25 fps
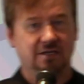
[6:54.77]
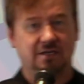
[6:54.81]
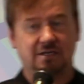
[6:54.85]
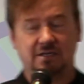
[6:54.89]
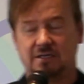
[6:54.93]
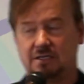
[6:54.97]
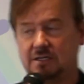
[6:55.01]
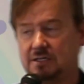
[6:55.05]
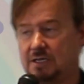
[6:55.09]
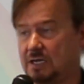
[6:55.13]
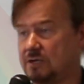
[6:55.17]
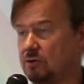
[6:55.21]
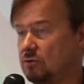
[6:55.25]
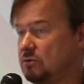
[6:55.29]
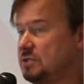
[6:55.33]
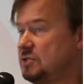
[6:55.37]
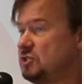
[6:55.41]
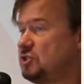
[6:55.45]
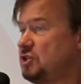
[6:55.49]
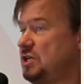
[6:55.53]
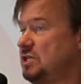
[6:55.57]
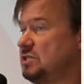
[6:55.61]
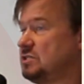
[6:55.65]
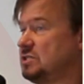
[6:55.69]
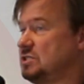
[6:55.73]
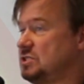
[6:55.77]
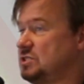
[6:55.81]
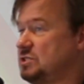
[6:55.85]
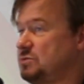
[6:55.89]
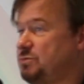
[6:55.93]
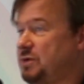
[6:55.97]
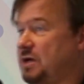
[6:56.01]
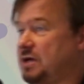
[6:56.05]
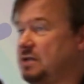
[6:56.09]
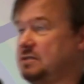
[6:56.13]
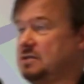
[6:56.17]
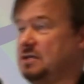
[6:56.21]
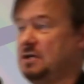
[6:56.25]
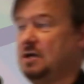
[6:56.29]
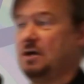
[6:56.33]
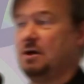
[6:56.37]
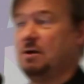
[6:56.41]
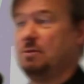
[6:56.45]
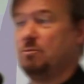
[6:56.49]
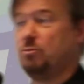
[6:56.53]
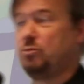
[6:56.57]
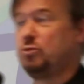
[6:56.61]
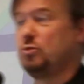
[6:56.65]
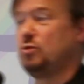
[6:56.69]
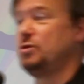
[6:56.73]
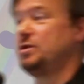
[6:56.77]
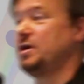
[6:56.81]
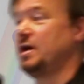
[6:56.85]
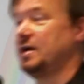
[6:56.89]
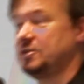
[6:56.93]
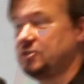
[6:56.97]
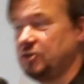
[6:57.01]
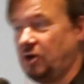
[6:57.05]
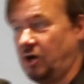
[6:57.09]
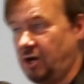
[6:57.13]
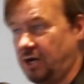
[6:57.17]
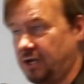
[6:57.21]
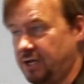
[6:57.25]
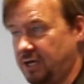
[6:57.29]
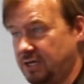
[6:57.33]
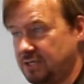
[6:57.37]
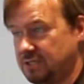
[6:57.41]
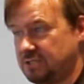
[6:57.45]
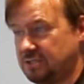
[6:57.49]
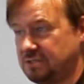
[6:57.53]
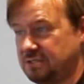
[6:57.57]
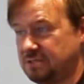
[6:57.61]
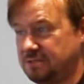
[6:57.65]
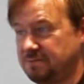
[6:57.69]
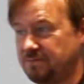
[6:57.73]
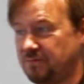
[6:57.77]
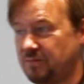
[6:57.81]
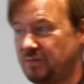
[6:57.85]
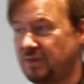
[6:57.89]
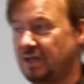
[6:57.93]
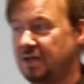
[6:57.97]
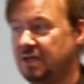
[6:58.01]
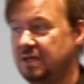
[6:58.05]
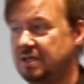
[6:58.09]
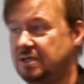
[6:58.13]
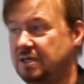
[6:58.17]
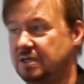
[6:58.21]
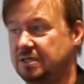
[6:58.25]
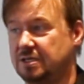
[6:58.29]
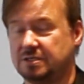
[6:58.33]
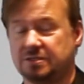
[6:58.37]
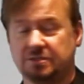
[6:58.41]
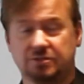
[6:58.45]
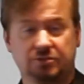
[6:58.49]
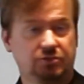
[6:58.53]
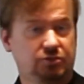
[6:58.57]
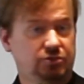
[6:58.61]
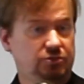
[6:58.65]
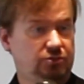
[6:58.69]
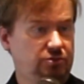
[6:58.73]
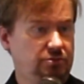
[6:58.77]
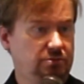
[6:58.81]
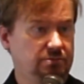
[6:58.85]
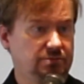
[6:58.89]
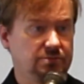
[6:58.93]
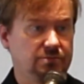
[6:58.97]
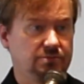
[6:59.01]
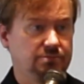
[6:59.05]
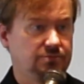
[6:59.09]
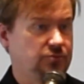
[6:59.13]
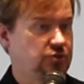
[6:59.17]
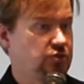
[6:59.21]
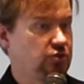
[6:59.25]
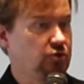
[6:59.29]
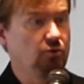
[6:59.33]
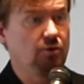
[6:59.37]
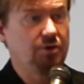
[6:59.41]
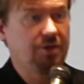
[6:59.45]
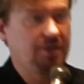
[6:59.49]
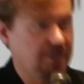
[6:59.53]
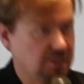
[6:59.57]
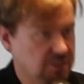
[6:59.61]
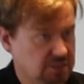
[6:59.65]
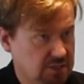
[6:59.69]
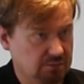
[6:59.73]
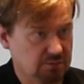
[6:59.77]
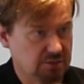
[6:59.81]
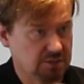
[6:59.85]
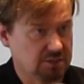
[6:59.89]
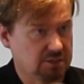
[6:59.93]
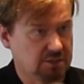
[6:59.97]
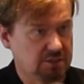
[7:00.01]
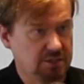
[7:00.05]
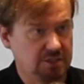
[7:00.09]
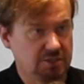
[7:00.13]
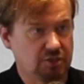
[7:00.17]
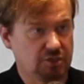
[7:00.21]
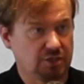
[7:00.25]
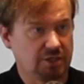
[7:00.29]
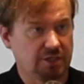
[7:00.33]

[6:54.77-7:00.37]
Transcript: and not only Jesus, but Buddha taught us, and Judaism is teaching